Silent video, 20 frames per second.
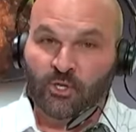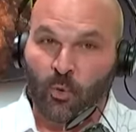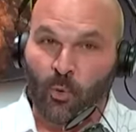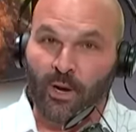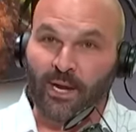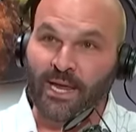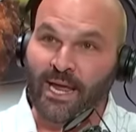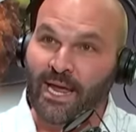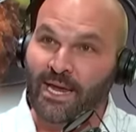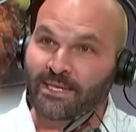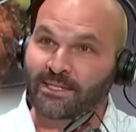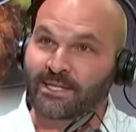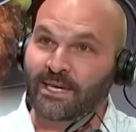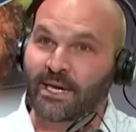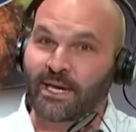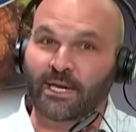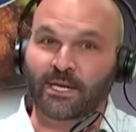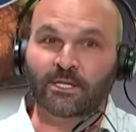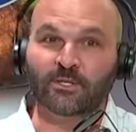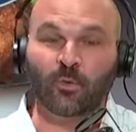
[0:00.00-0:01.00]

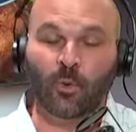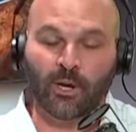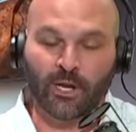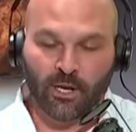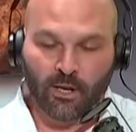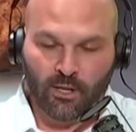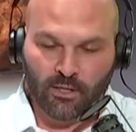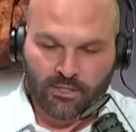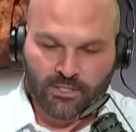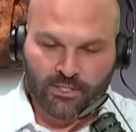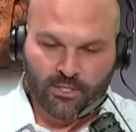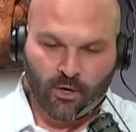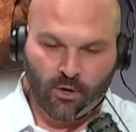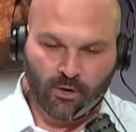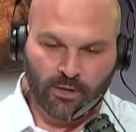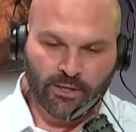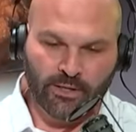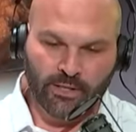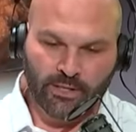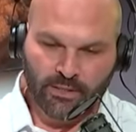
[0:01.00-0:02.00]
2018 is when it all
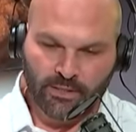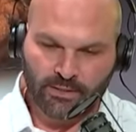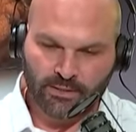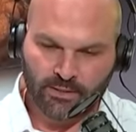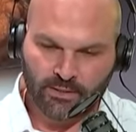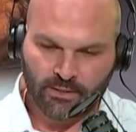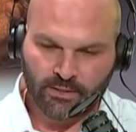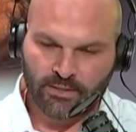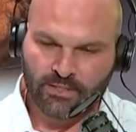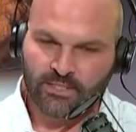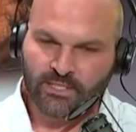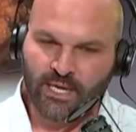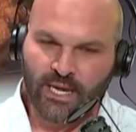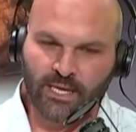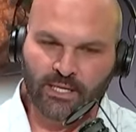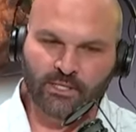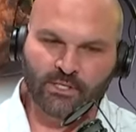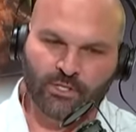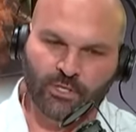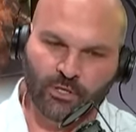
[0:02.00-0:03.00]
started. The
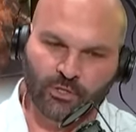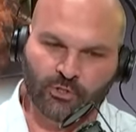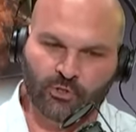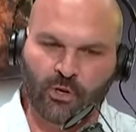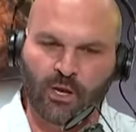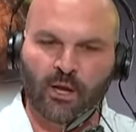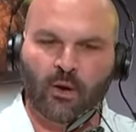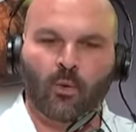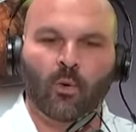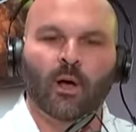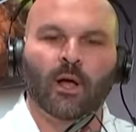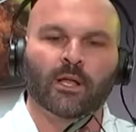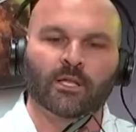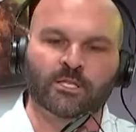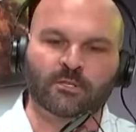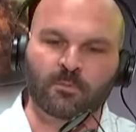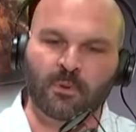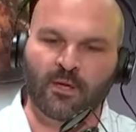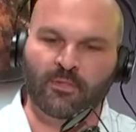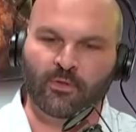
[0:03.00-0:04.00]
Saints took
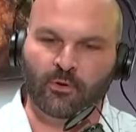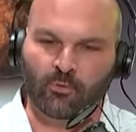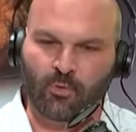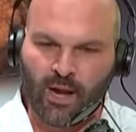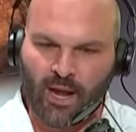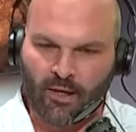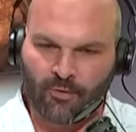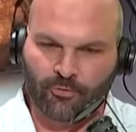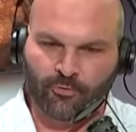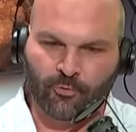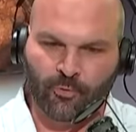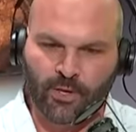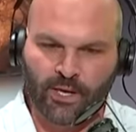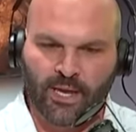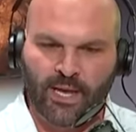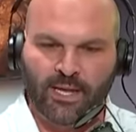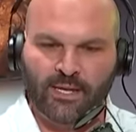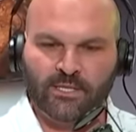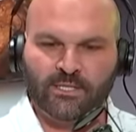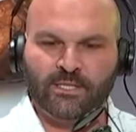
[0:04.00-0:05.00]
Tre'Quan Smith in round
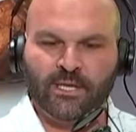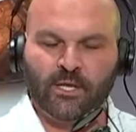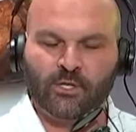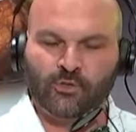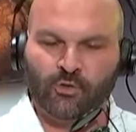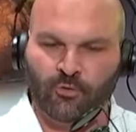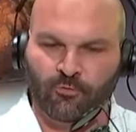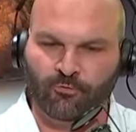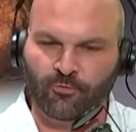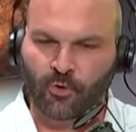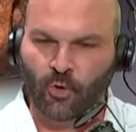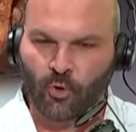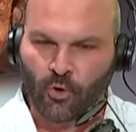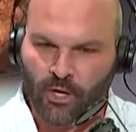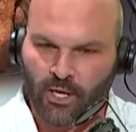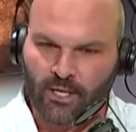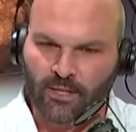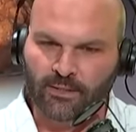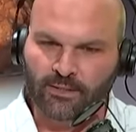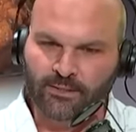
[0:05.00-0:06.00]
three out of Central
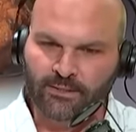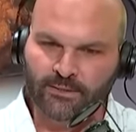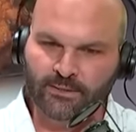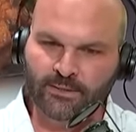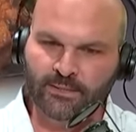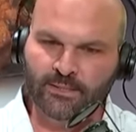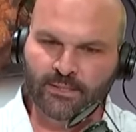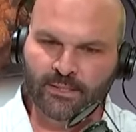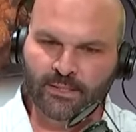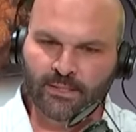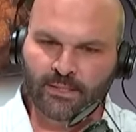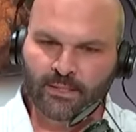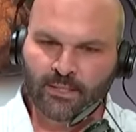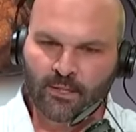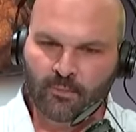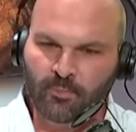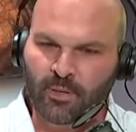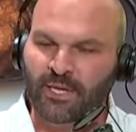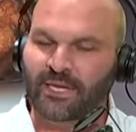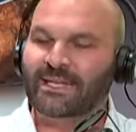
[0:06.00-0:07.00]
Florida.
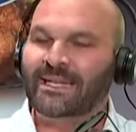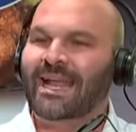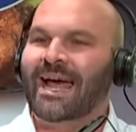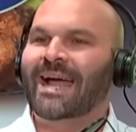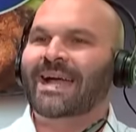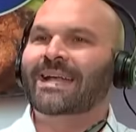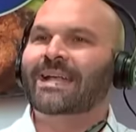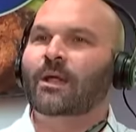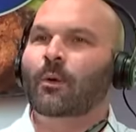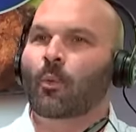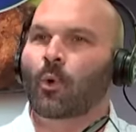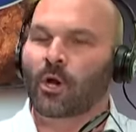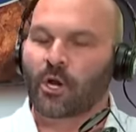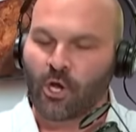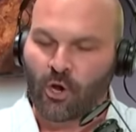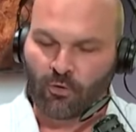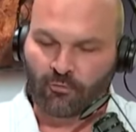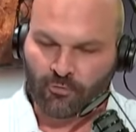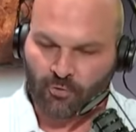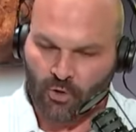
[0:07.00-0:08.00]
Pick
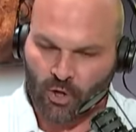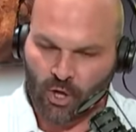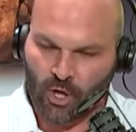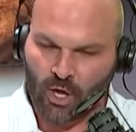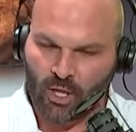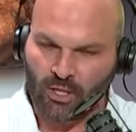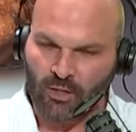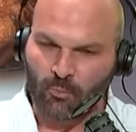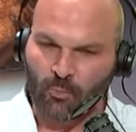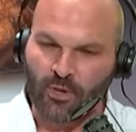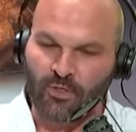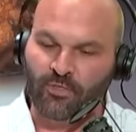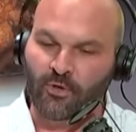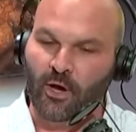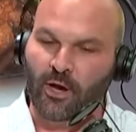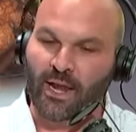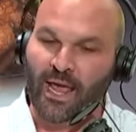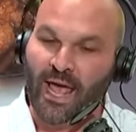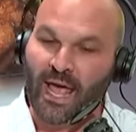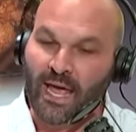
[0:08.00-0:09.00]
91 overall, and we
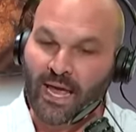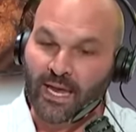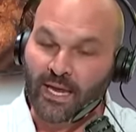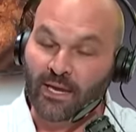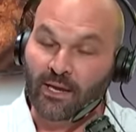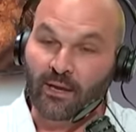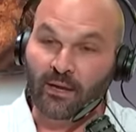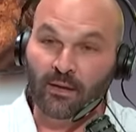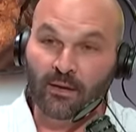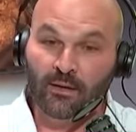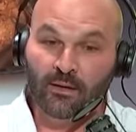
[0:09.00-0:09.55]
thought, hey,